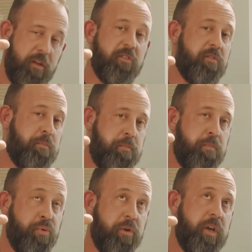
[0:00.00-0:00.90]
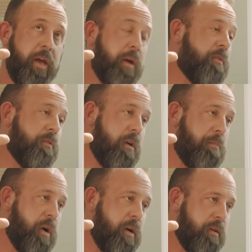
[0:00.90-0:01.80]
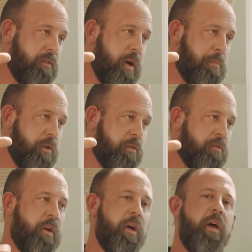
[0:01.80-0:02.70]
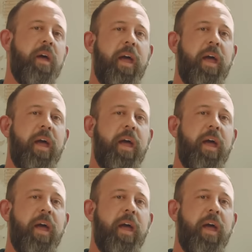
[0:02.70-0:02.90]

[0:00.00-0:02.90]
This is pre-Amazon buying Zappos. Okay.